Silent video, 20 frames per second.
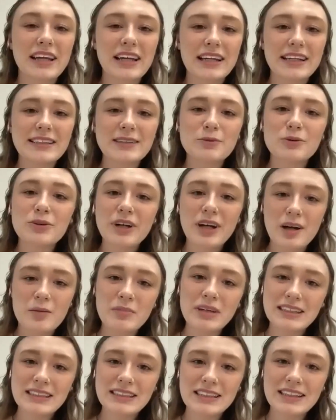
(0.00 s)
kids will come
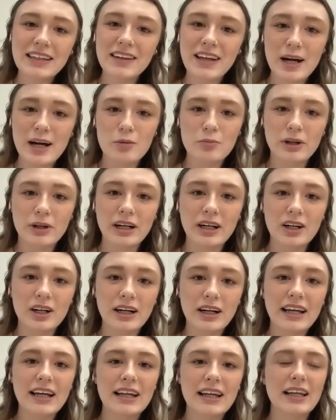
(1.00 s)
into the
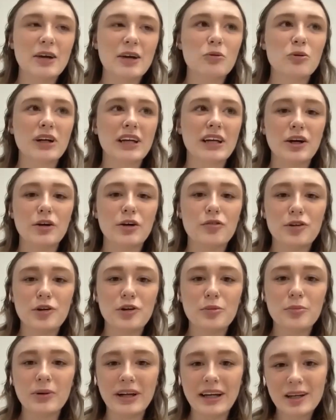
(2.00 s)
library and they will get a few
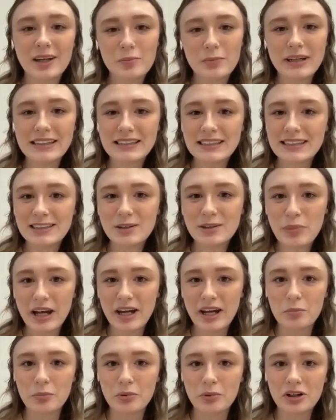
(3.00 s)
blank pieces of
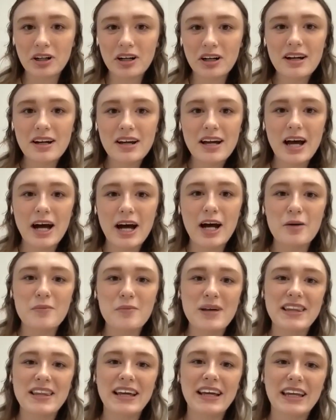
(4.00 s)
paper
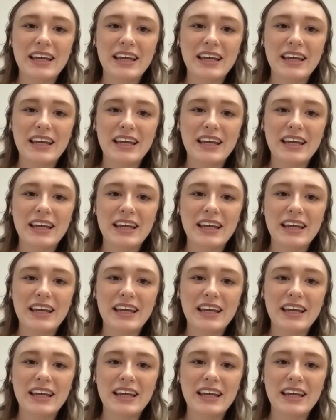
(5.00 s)
and they